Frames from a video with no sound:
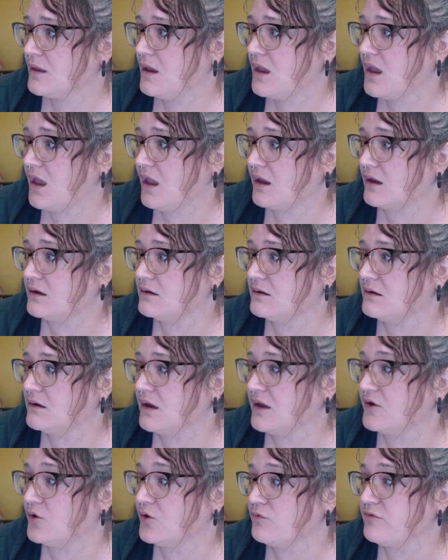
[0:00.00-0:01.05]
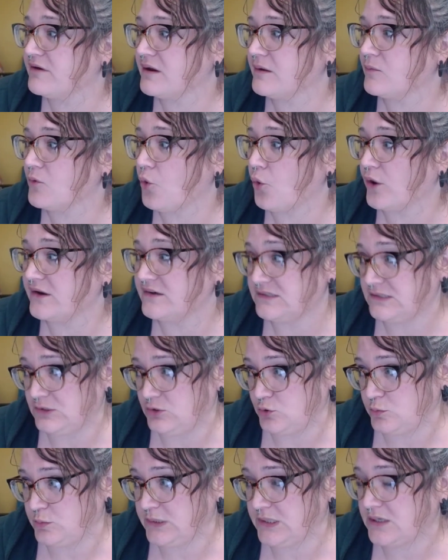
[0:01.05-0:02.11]
And I don't think I'm going
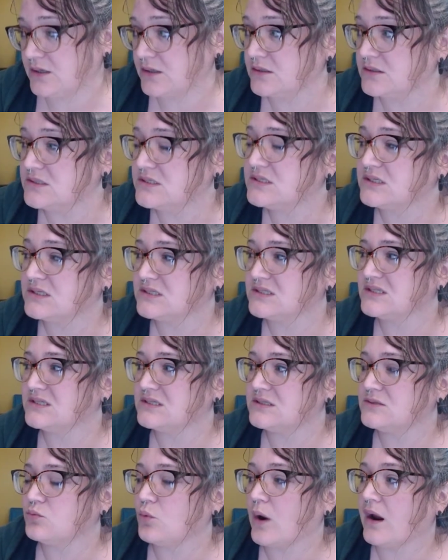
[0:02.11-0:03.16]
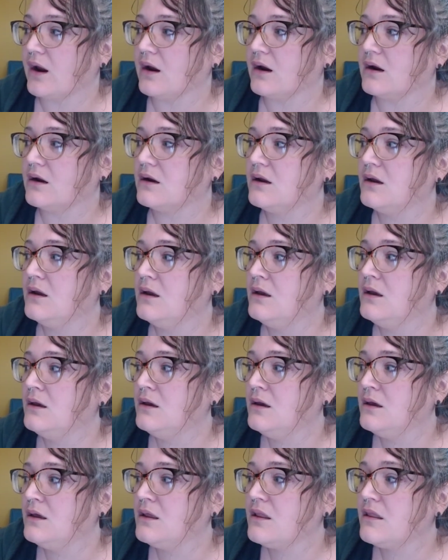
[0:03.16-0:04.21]
to, because this is where
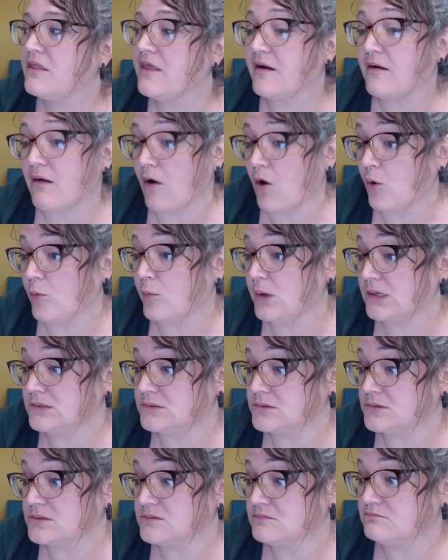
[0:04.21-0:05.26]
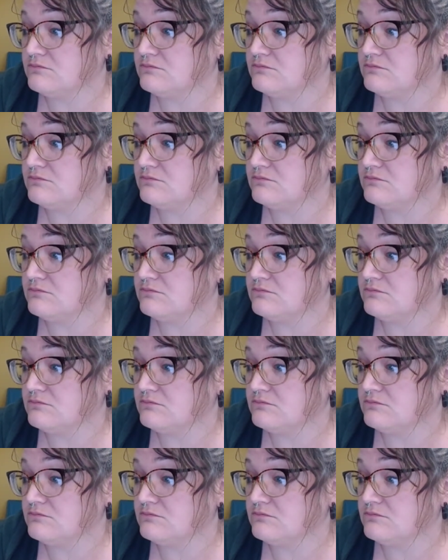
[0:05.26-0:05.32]
their home is.